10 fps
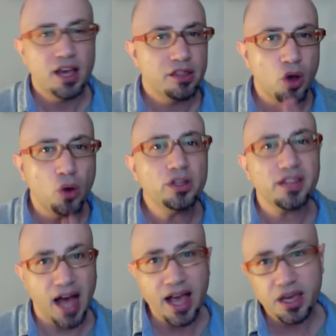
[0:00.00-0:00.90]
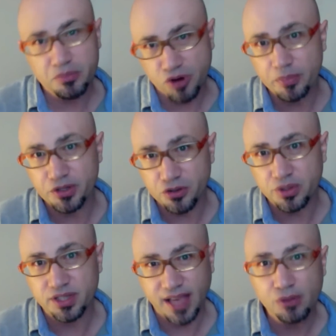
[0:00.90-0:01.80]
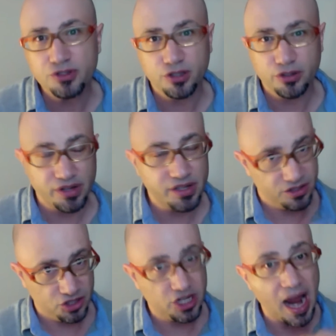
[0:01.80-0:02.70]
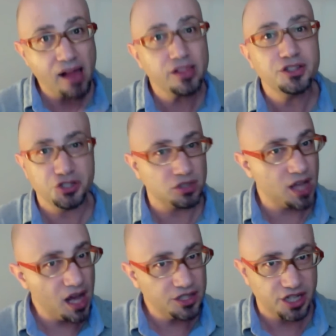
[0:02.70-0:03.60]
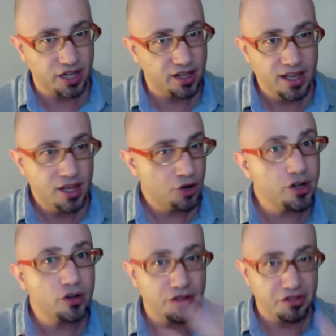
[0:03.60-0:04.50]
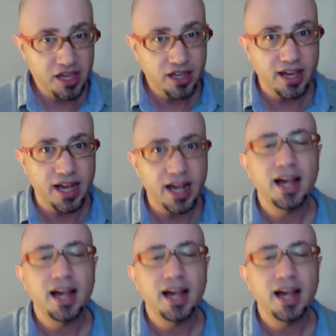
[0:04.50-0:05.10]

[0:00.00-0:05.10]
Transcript: The only thing I can probably do as a counselor is challenge your logic, critical thinking,